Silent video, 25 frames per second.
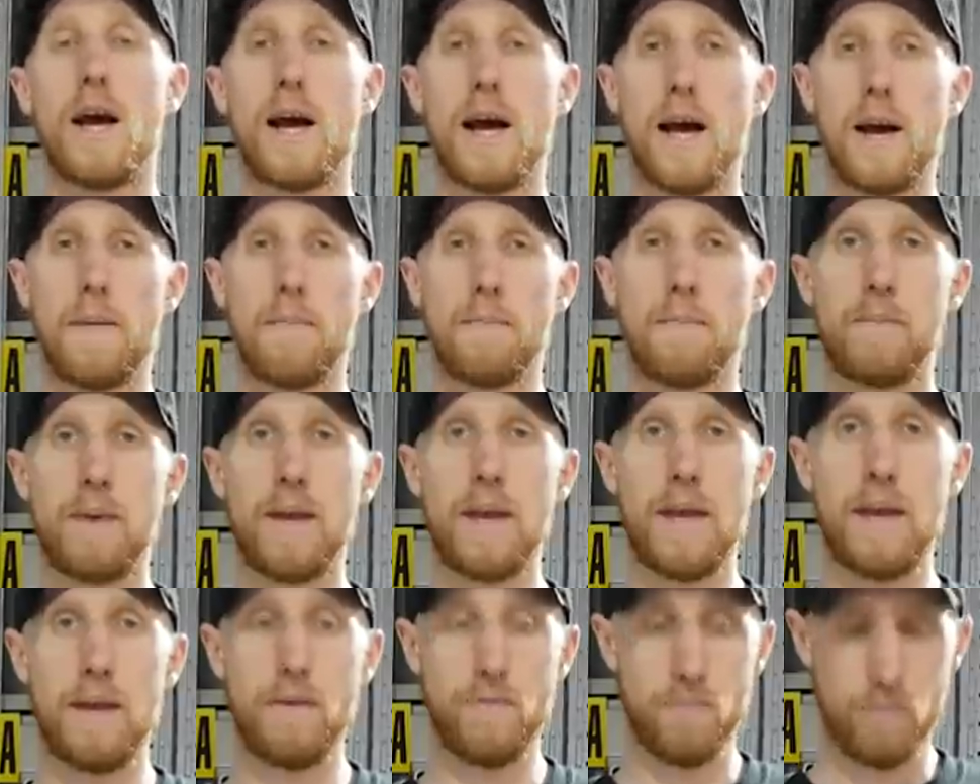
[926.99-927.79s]
Um,
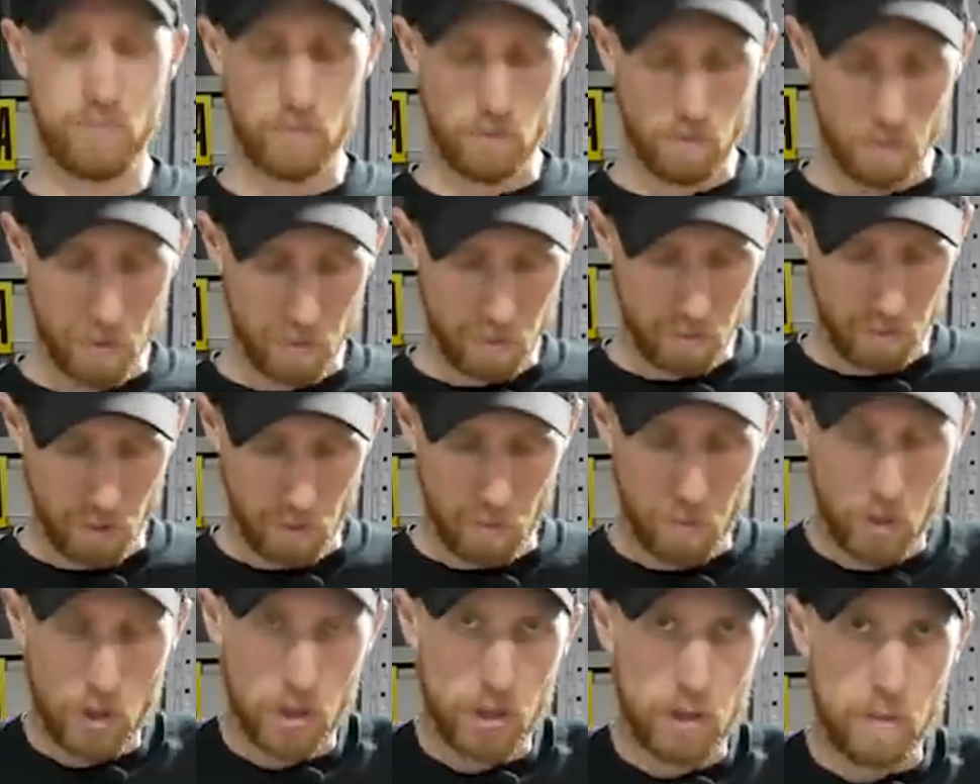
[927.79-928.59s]
but if someone
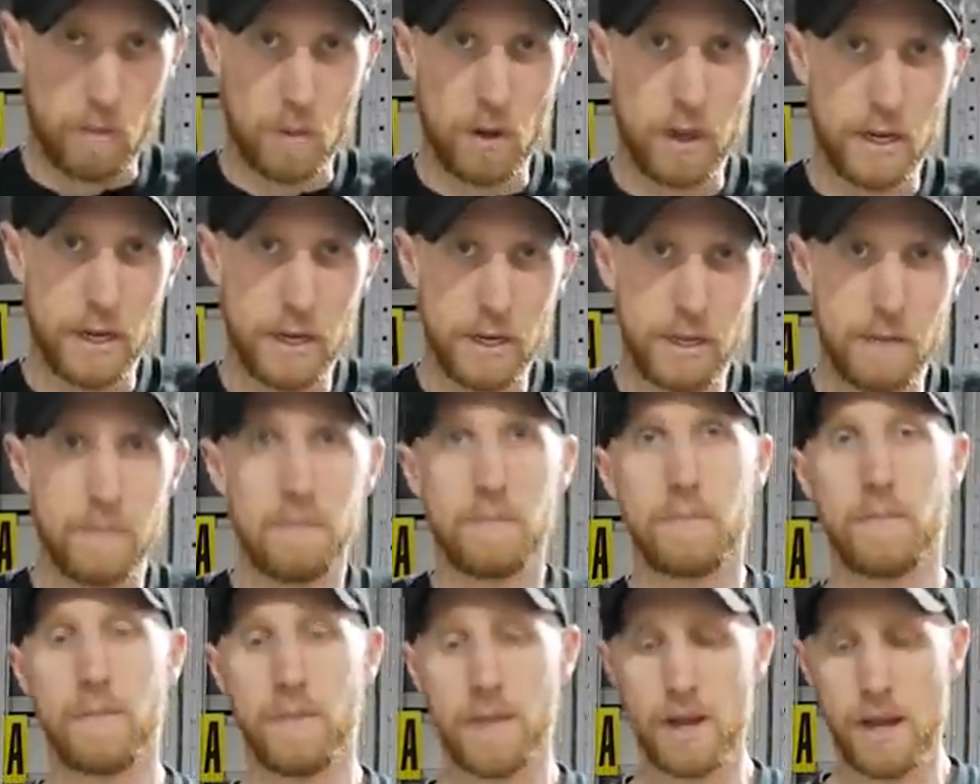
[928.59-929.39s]
you plug the plug in,
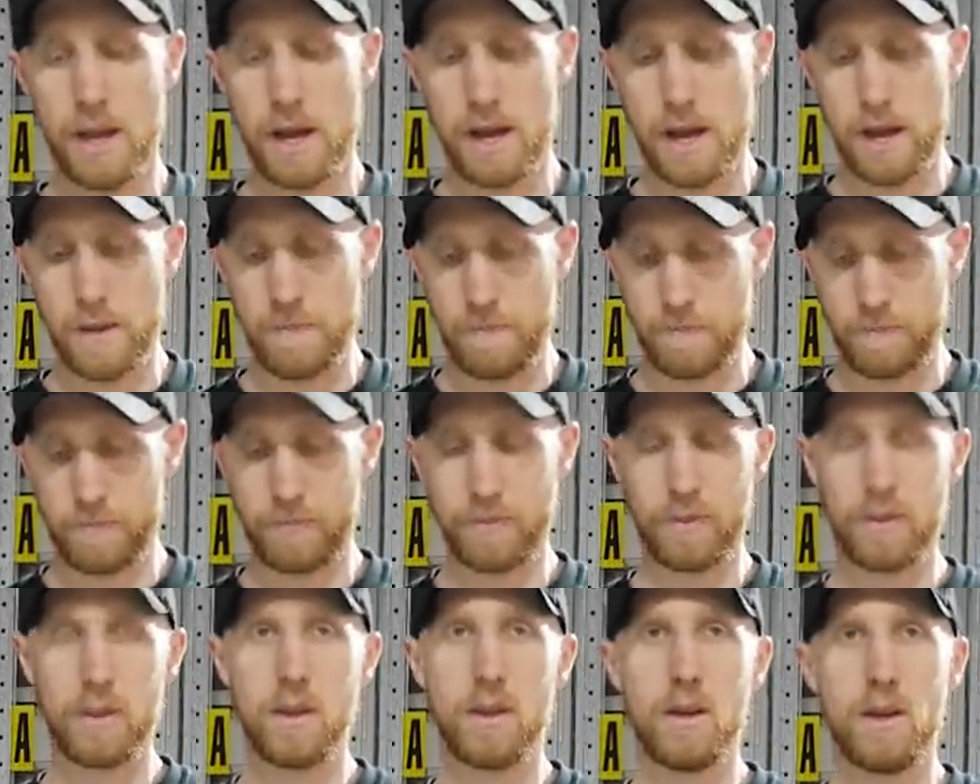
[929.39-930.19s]
um,
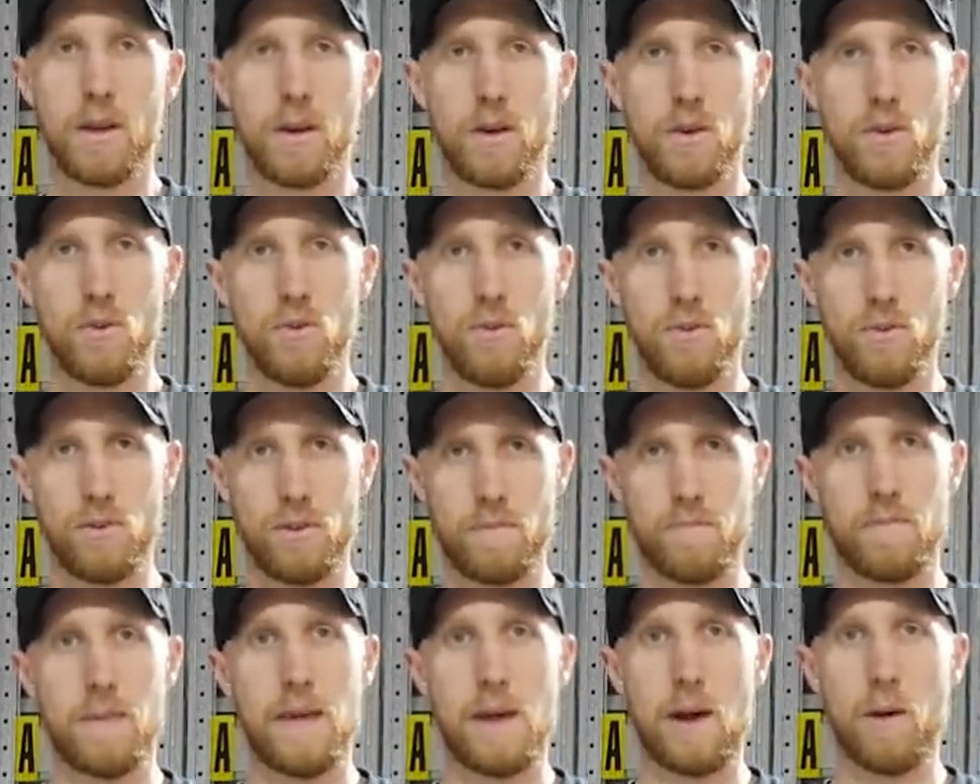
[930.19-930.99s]
use
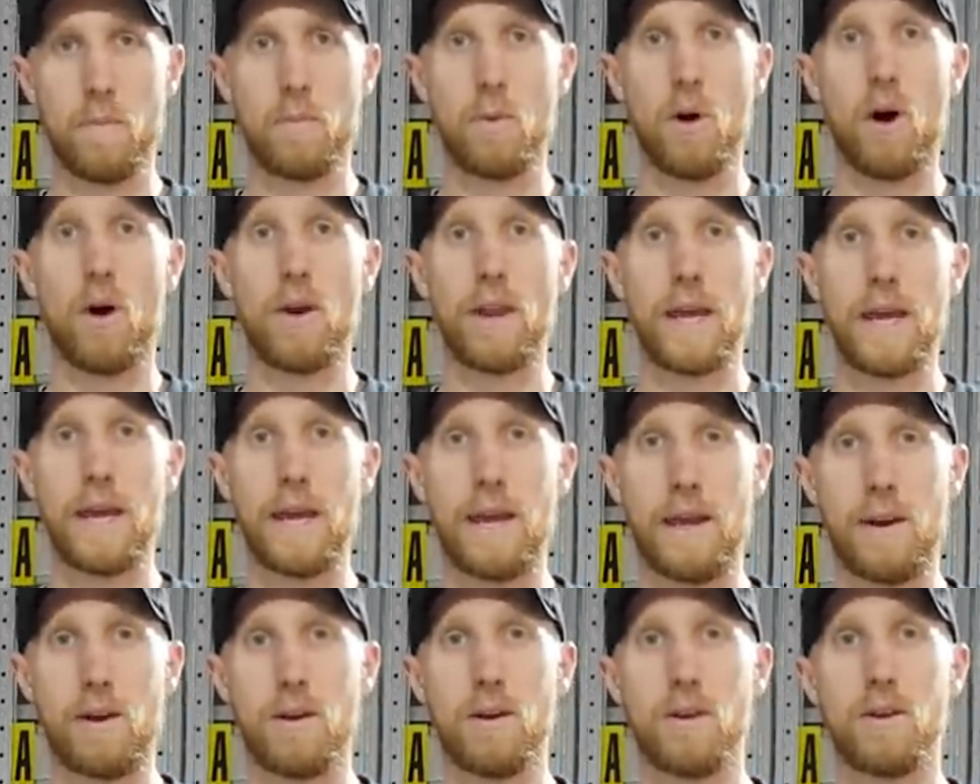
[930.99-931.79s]
the output on
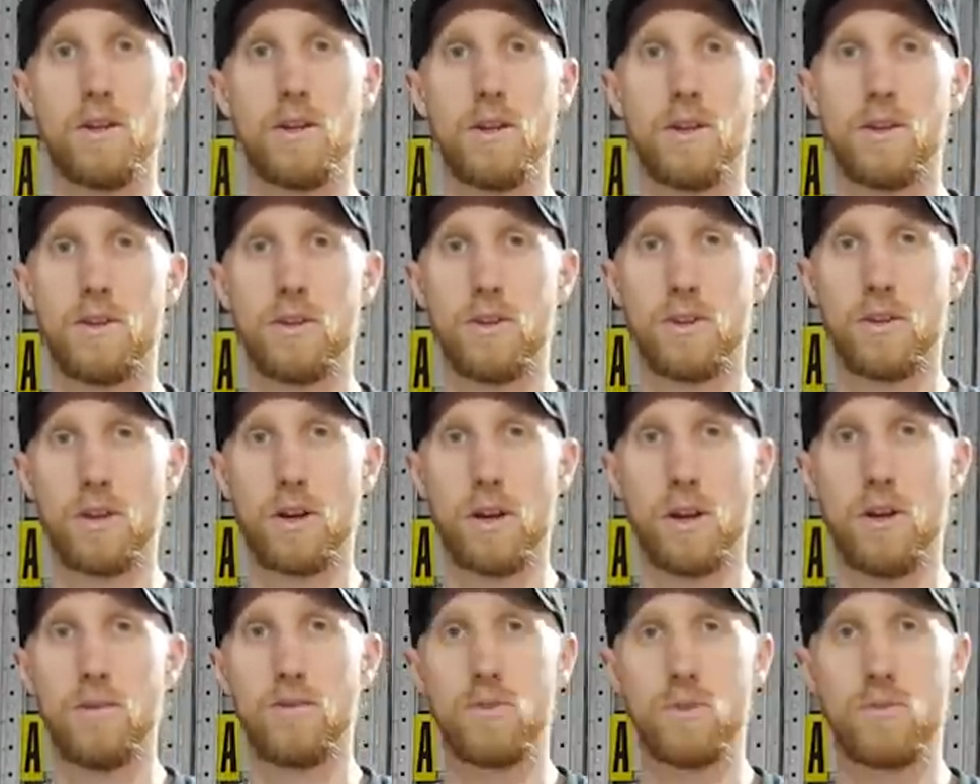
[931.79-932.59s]
here
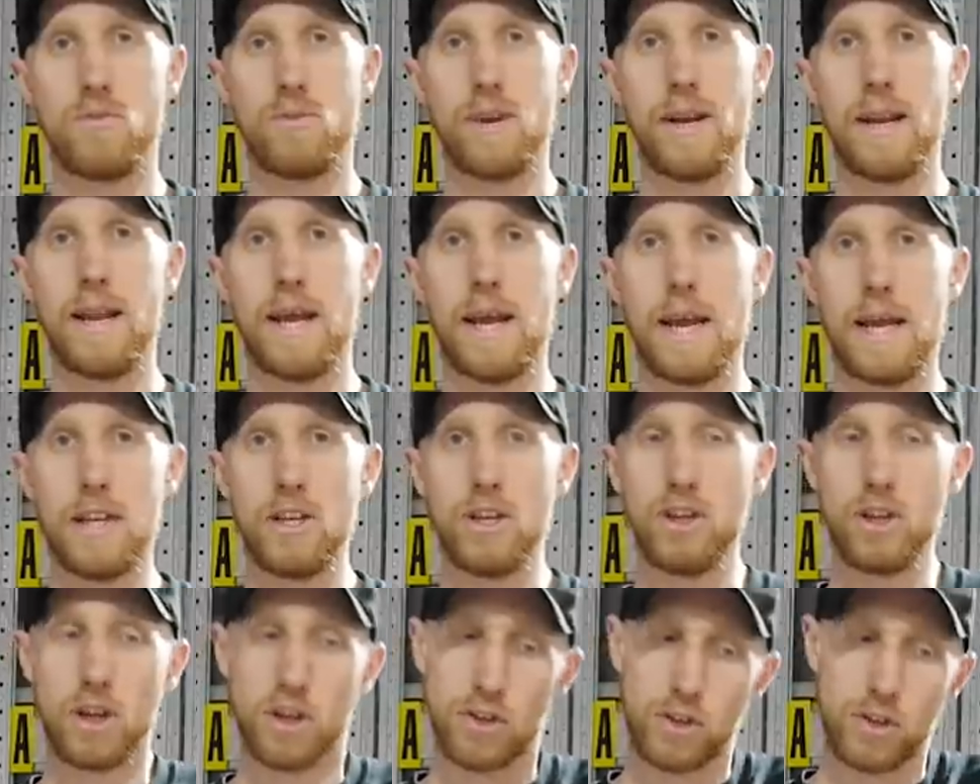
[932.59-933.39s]
to close the relay
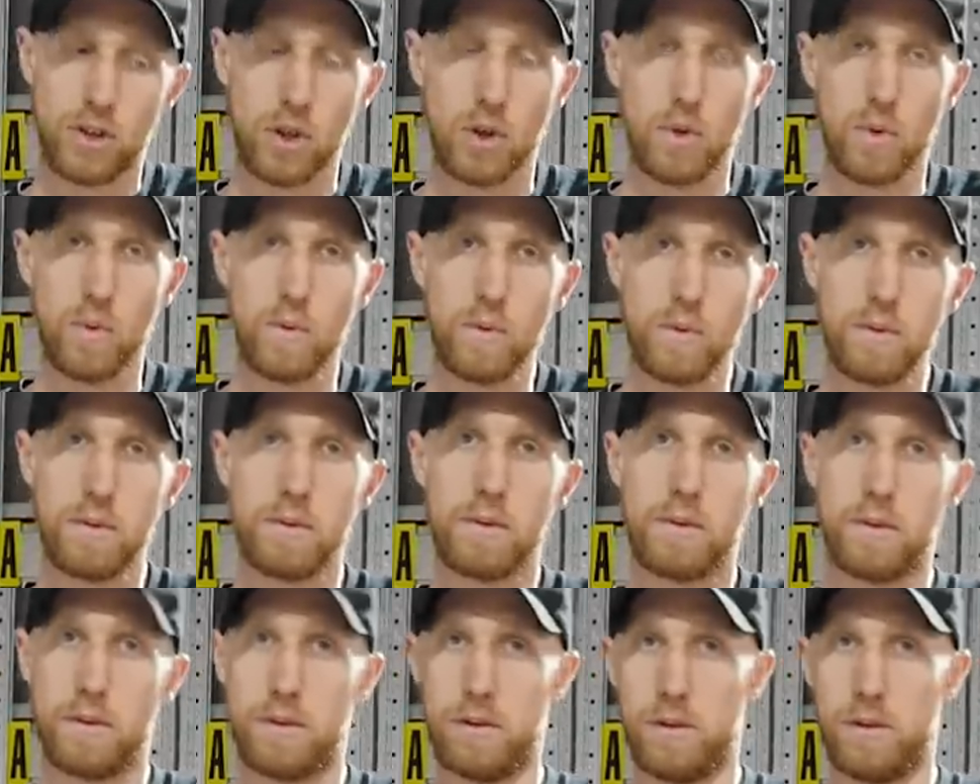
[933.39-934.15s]
and just do